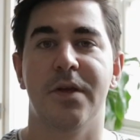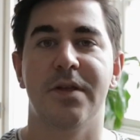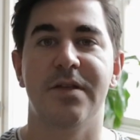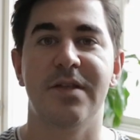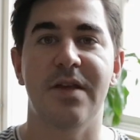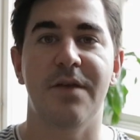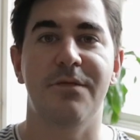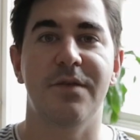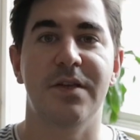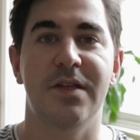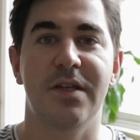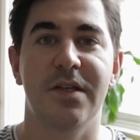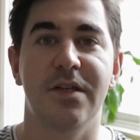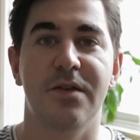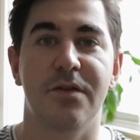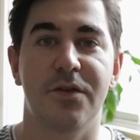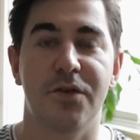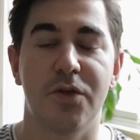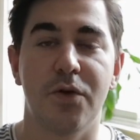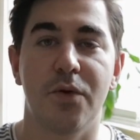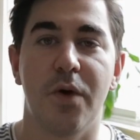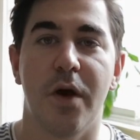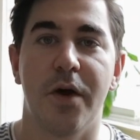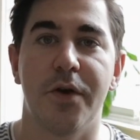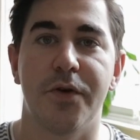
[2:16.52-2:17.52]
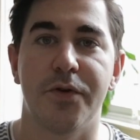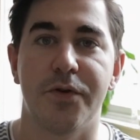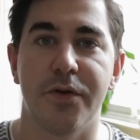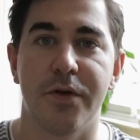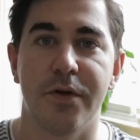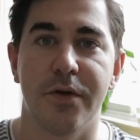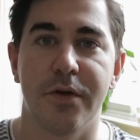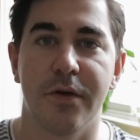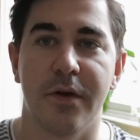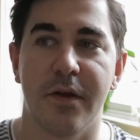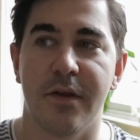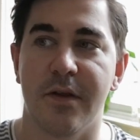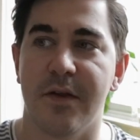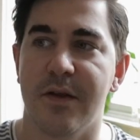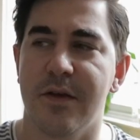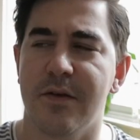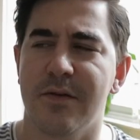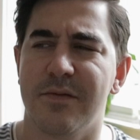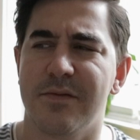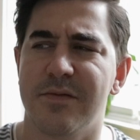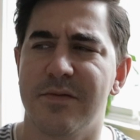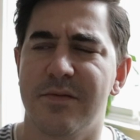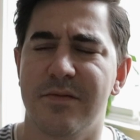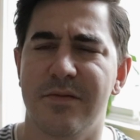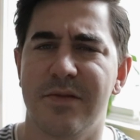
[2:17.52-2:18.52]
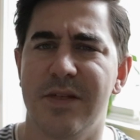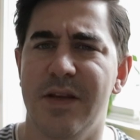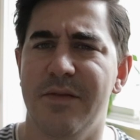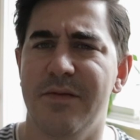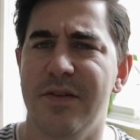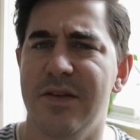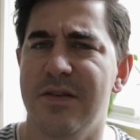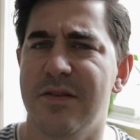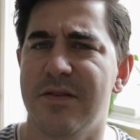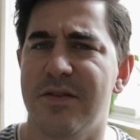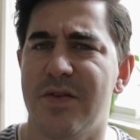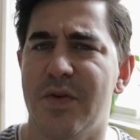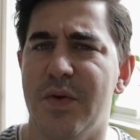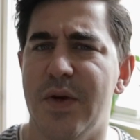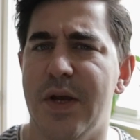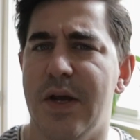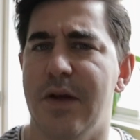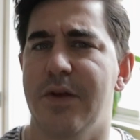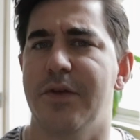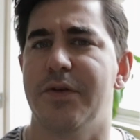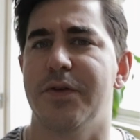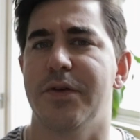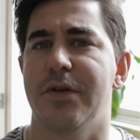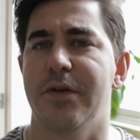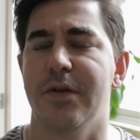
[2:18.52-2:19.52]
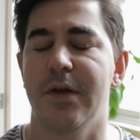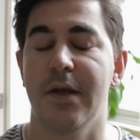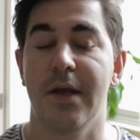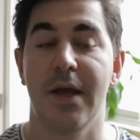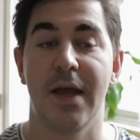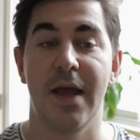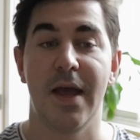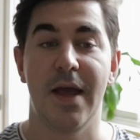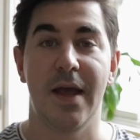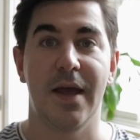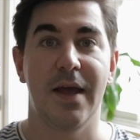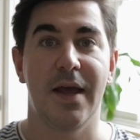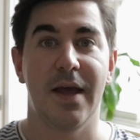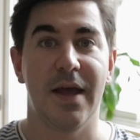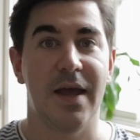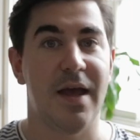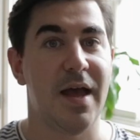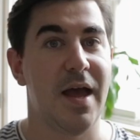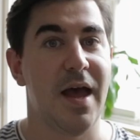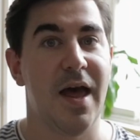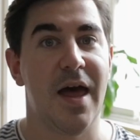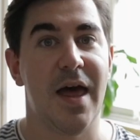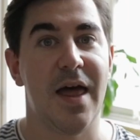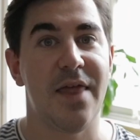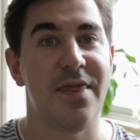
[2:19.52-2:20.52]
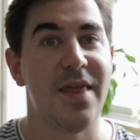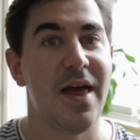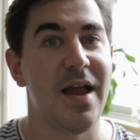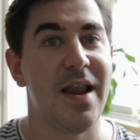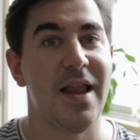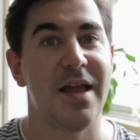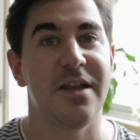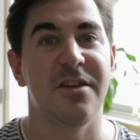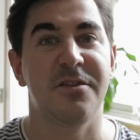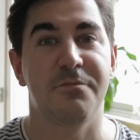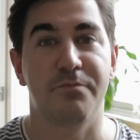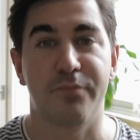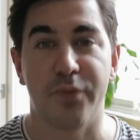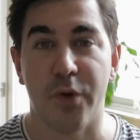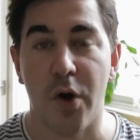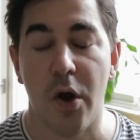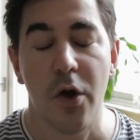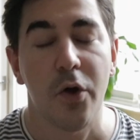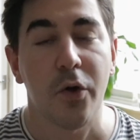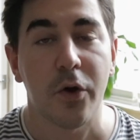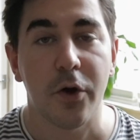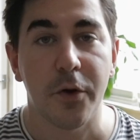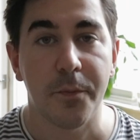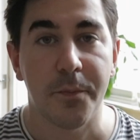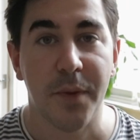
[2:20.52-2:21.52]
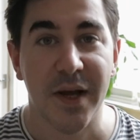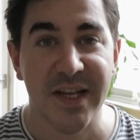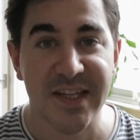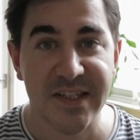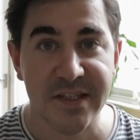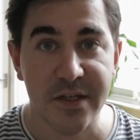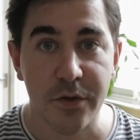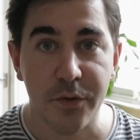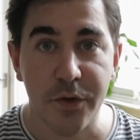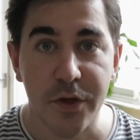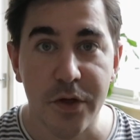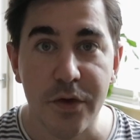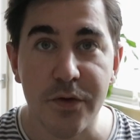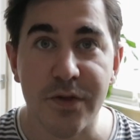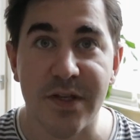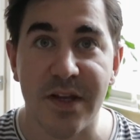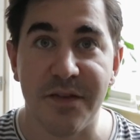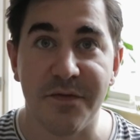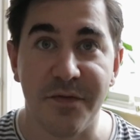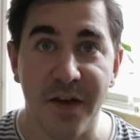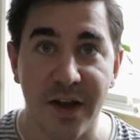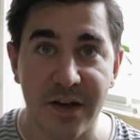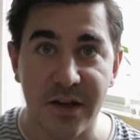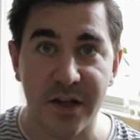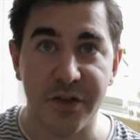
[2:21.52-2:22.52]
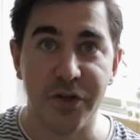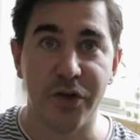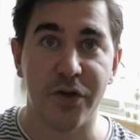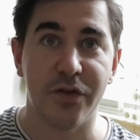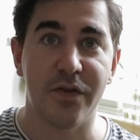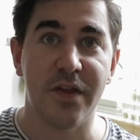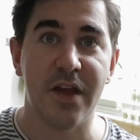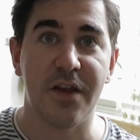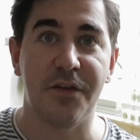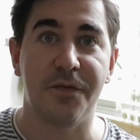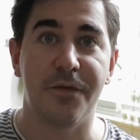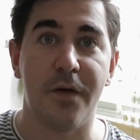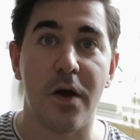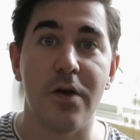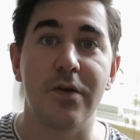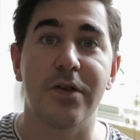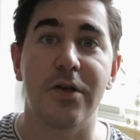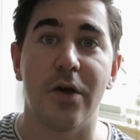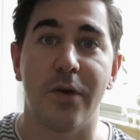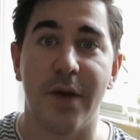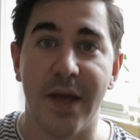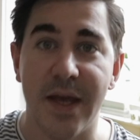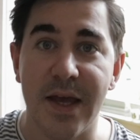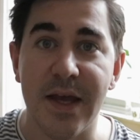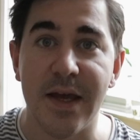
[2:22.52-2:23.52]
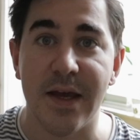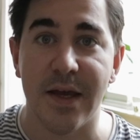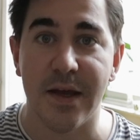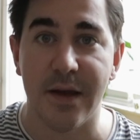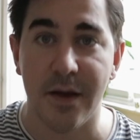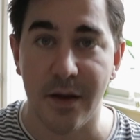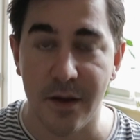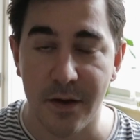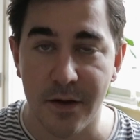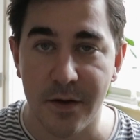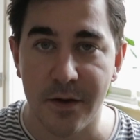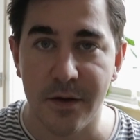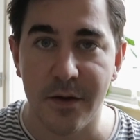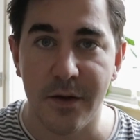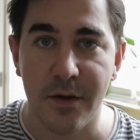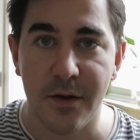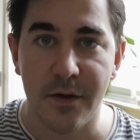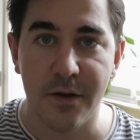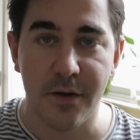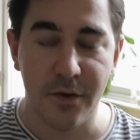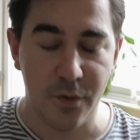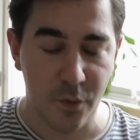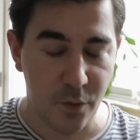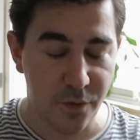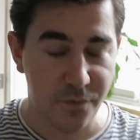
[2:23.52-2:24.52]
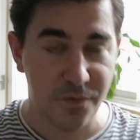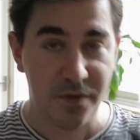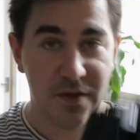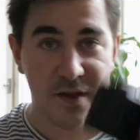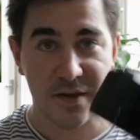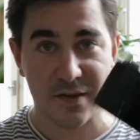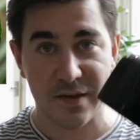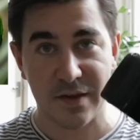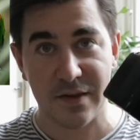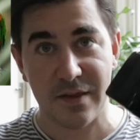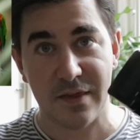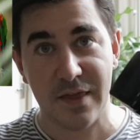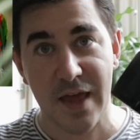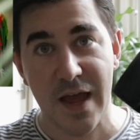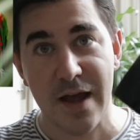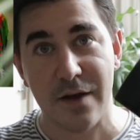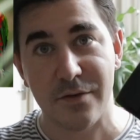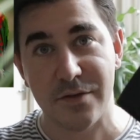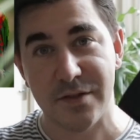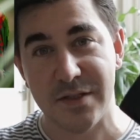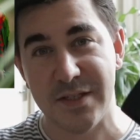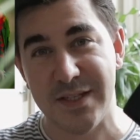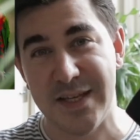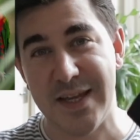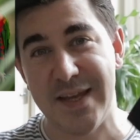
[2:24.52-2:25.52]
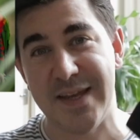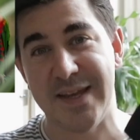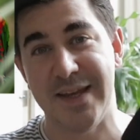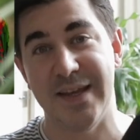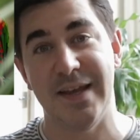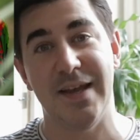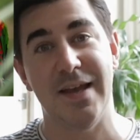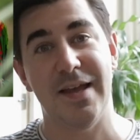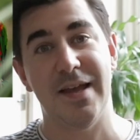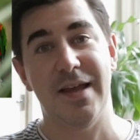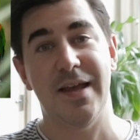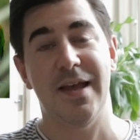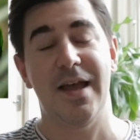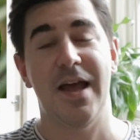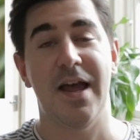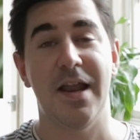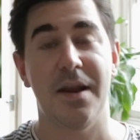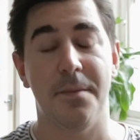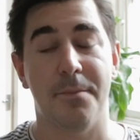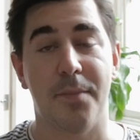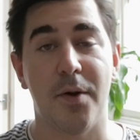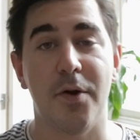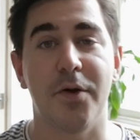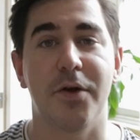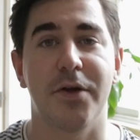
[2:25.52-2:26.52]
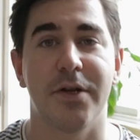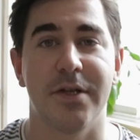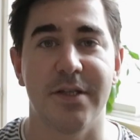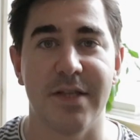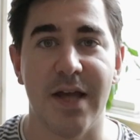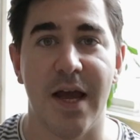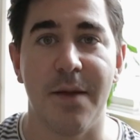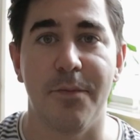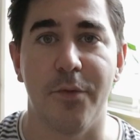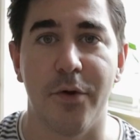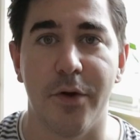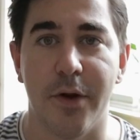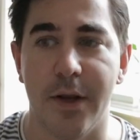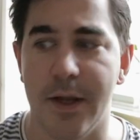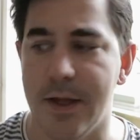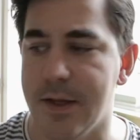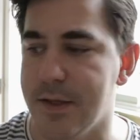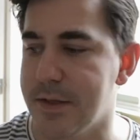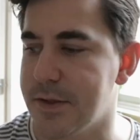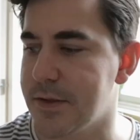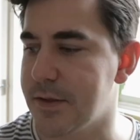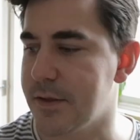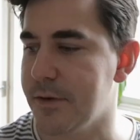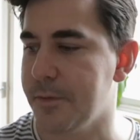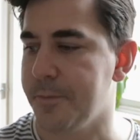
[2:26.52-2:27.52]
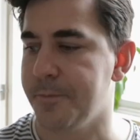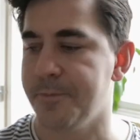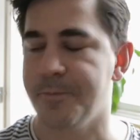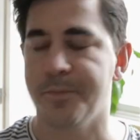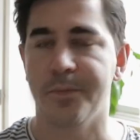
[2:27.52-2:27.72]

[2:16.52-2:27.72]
70 to 200, I think it was 70 to 300. And that lens broke, but I still used it. In fact, I took this photo here with this 1000D and a broken Tamron lens.